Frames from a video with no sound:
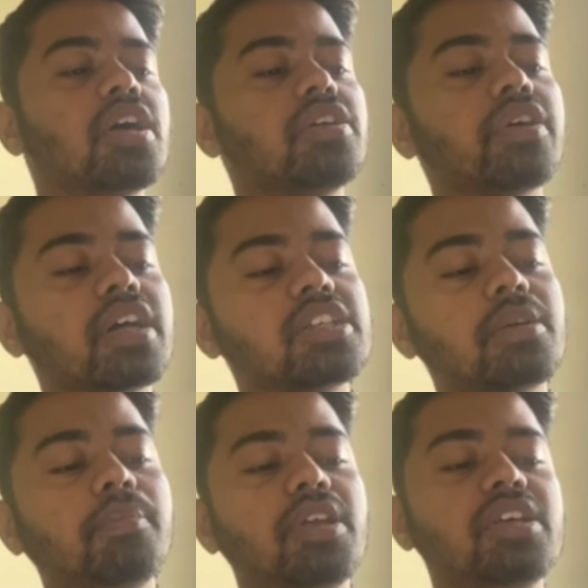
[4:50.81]
You can
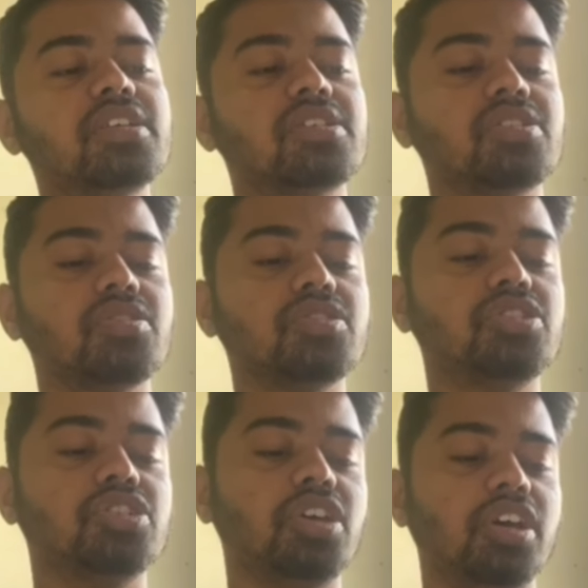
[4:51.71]
simply
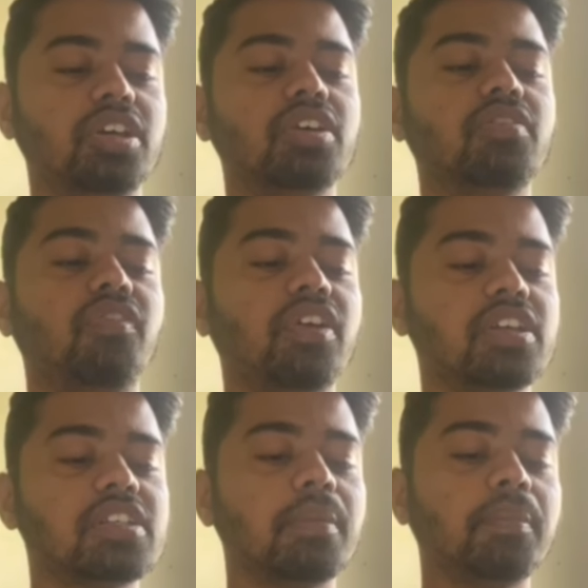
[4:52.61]
search here. For
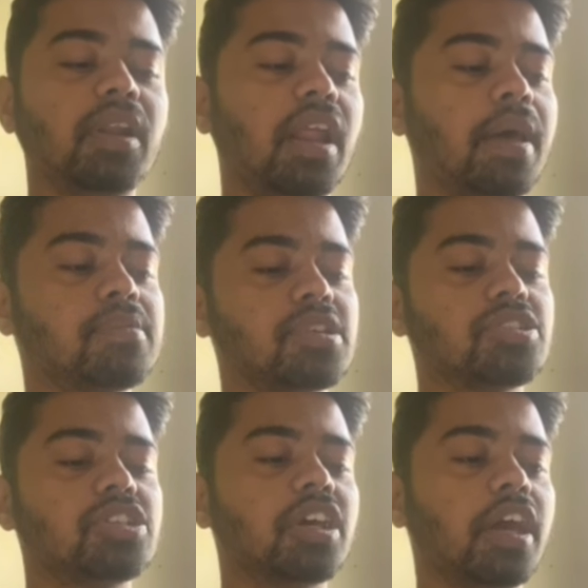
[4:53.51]
example, I am
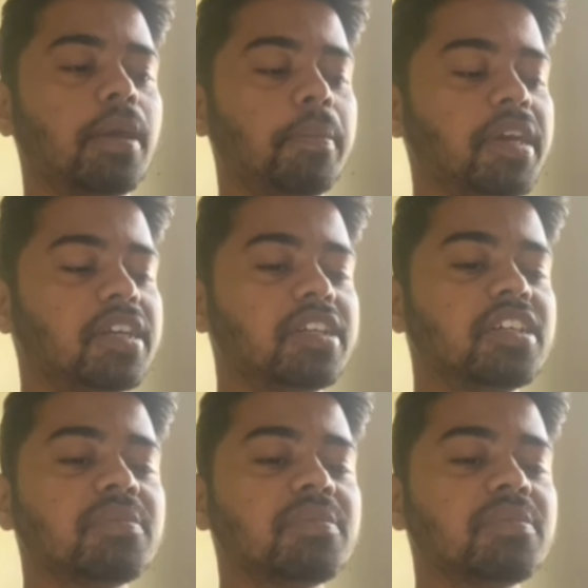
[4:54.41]
searching APT.